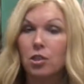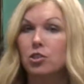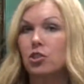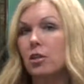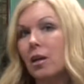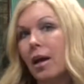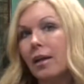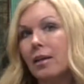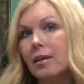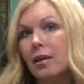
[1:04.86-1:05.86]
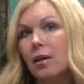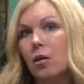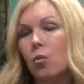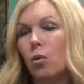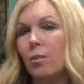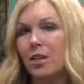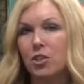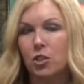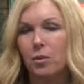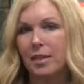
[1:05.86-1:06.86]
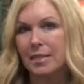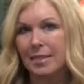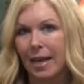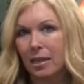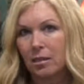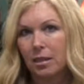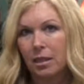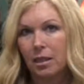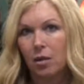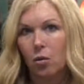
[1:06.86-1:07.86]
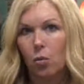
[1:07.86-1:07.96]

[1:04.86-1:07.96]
shungite will meet you exactly